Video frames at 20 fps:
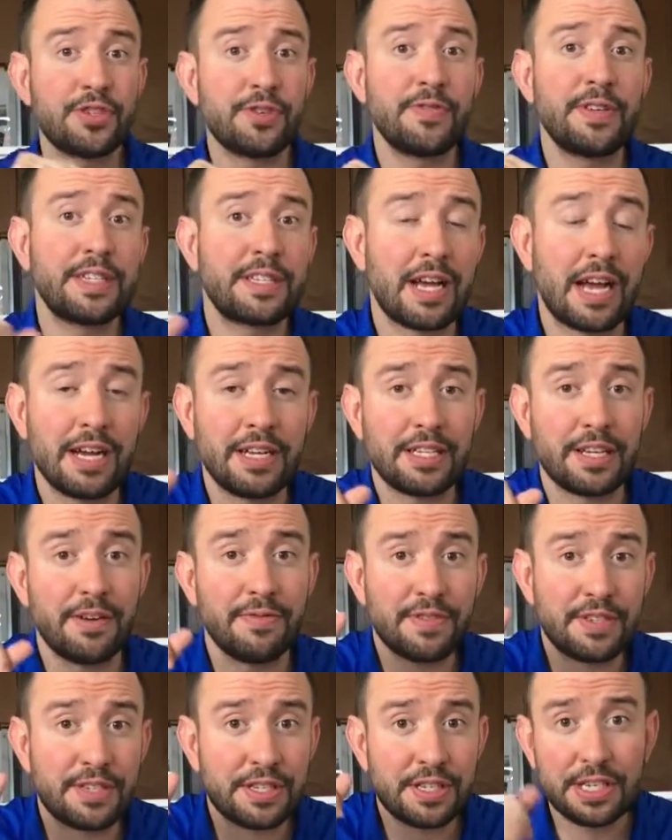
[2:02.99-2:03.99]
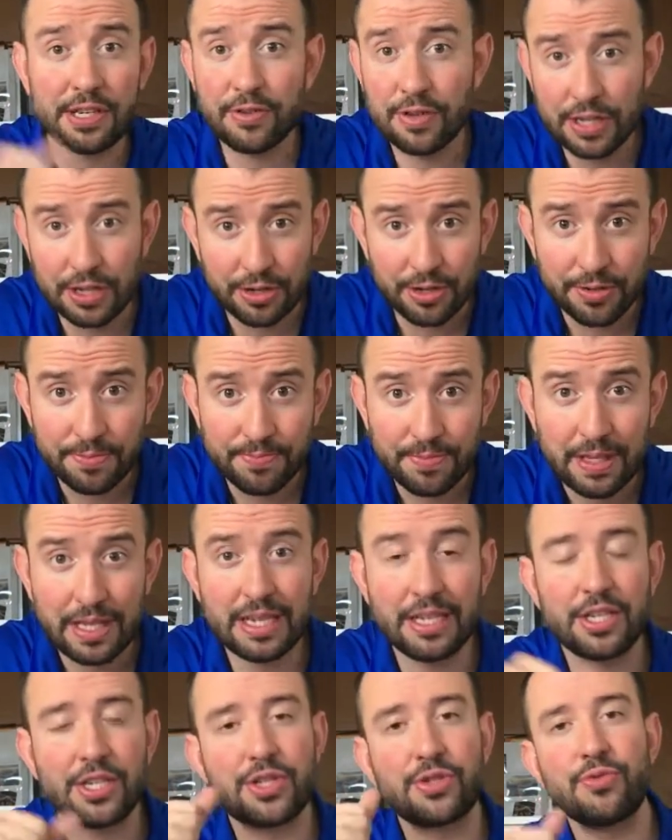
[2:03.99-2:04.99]
serving size of cereal
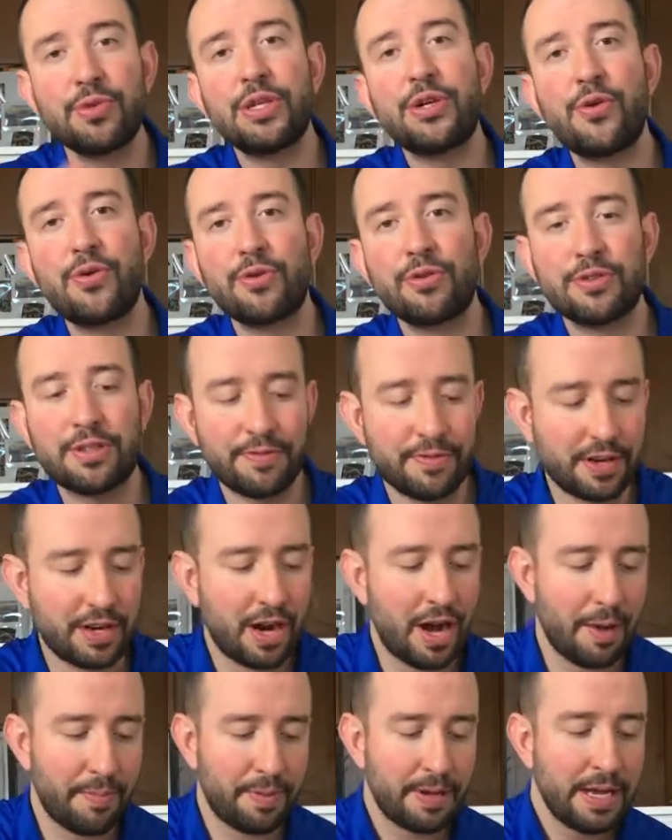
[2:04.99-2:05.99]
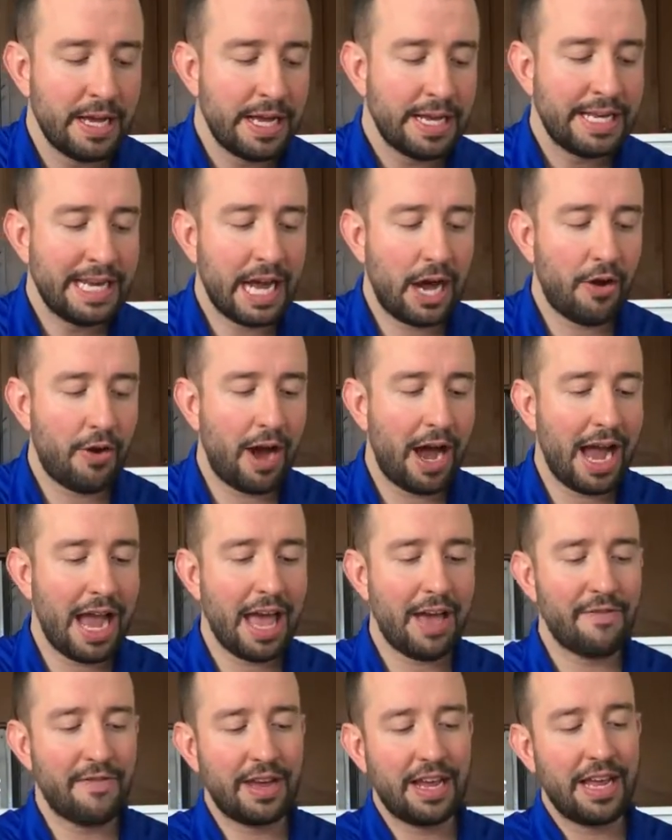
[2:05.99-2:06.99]
is 3/4 of a cup. Now I
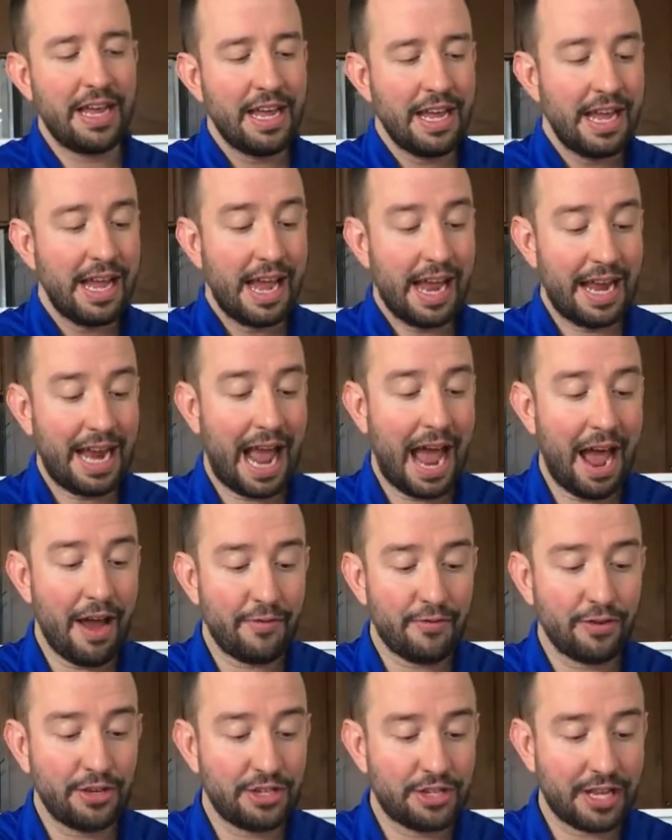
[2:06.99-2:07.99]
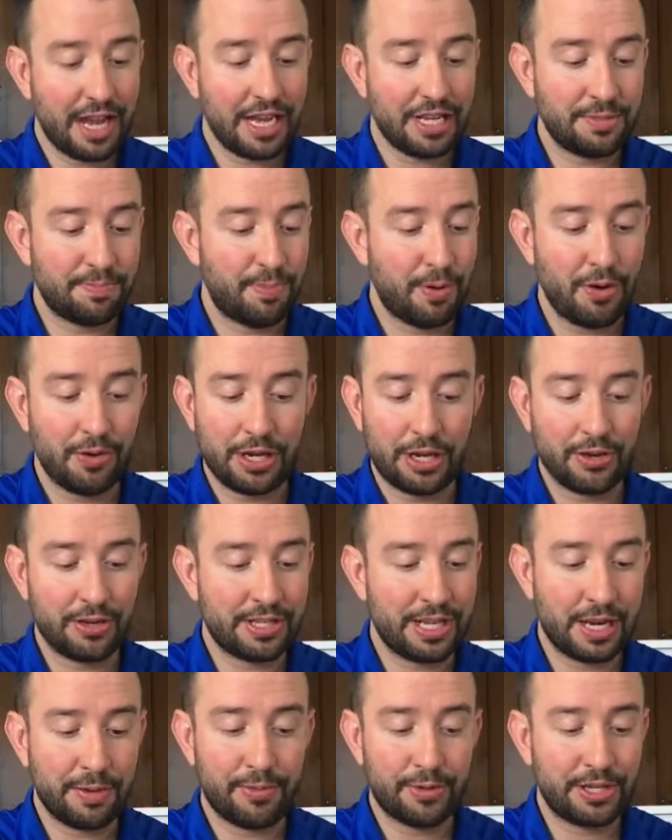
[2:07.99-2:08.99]
have an average size bowl here.
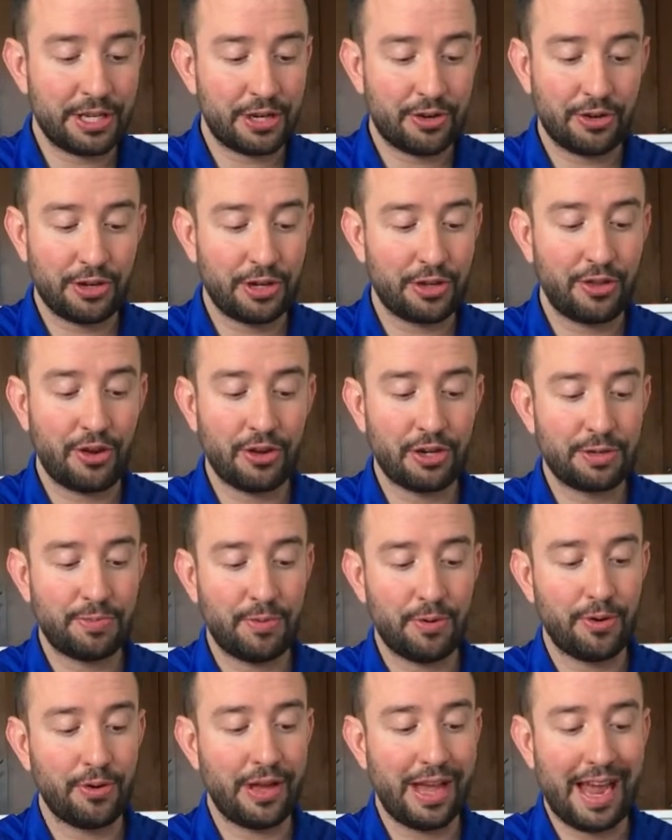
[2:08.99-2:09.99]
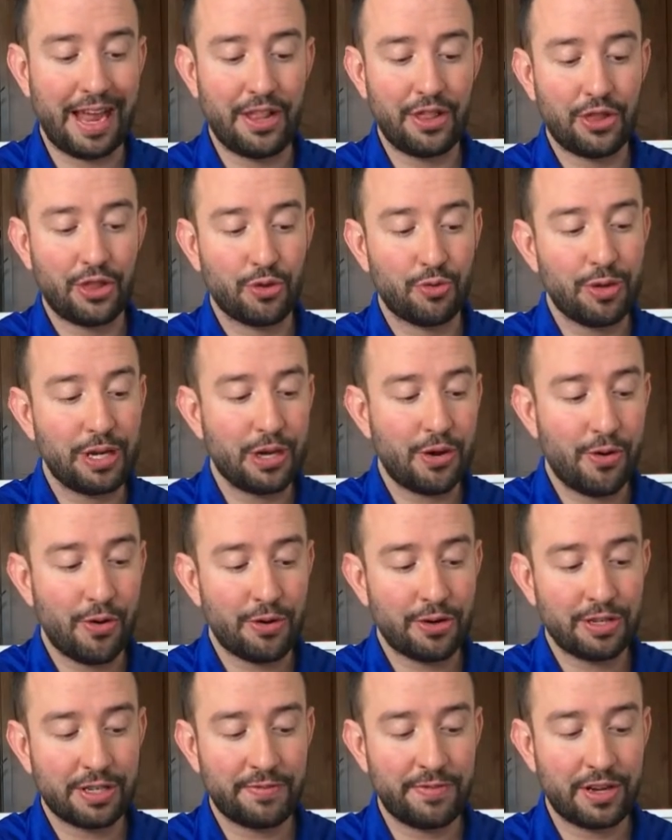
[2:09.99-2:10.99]
It's not a particularly large bowl, and
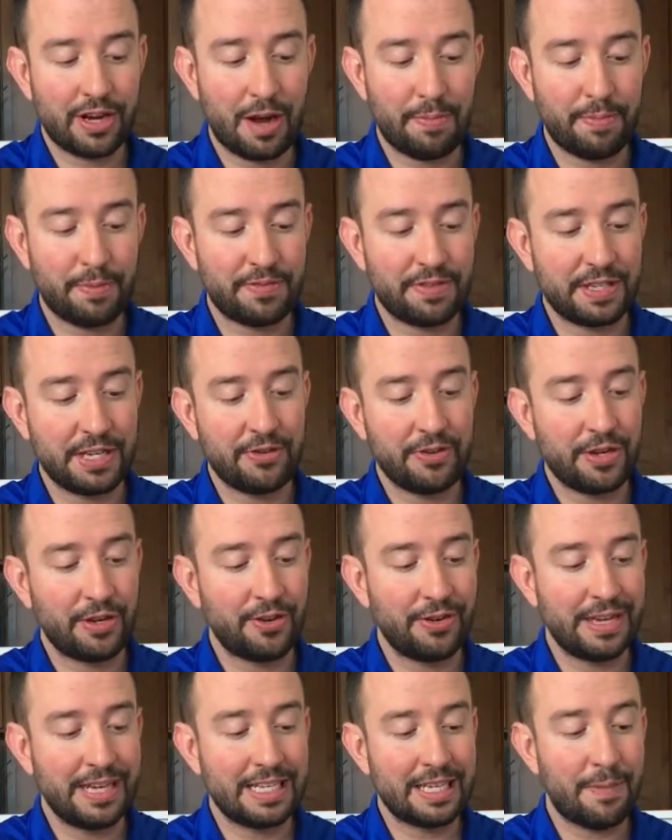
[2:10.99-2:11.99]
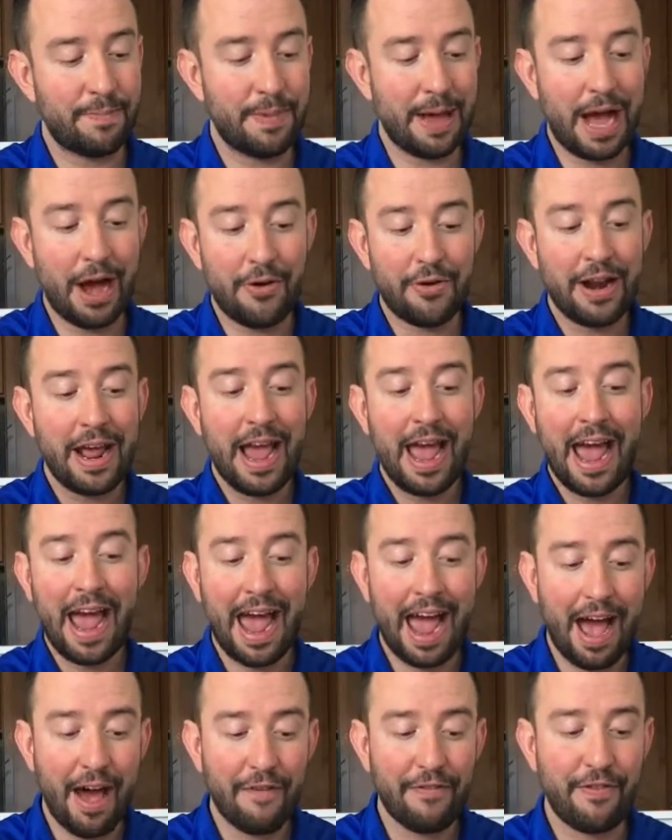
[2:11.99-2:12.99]
3/4 of a cup of cereal is about
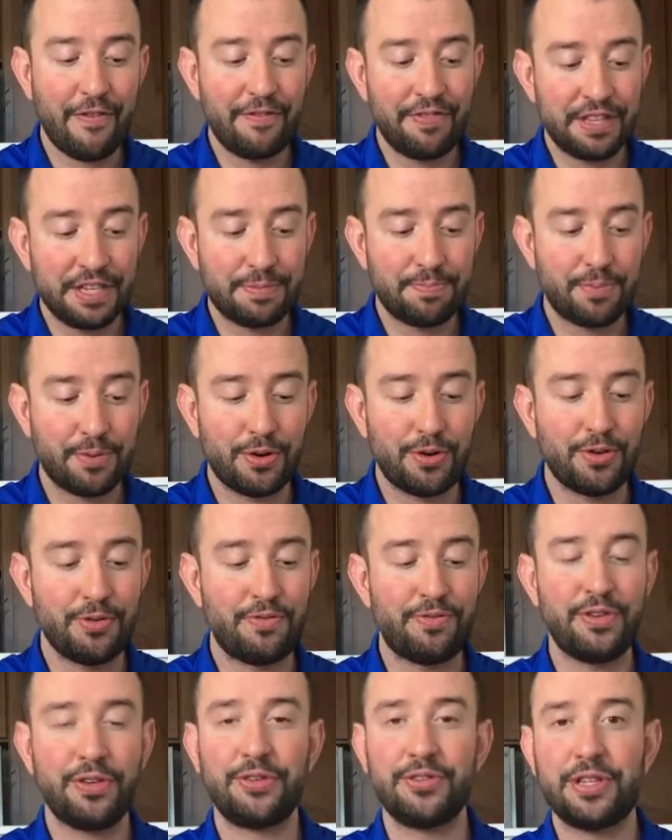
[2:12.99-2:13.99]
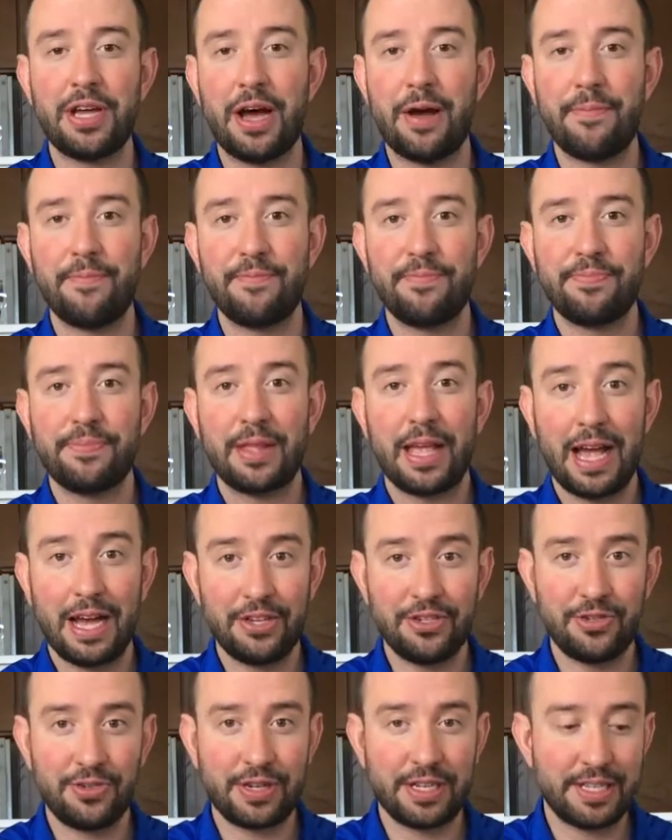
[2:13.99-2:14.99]
half of this bowl filled up,
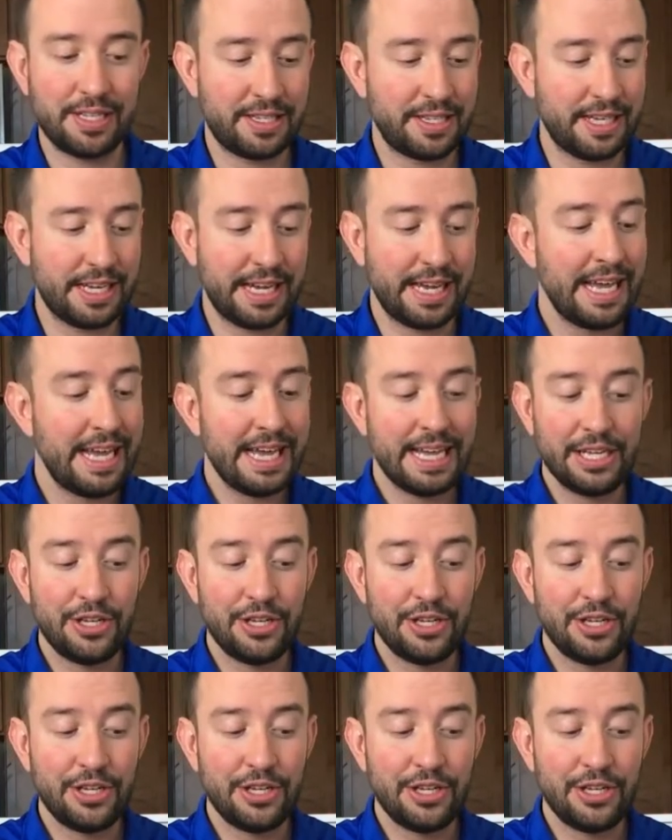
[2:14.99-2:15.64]
as you can see.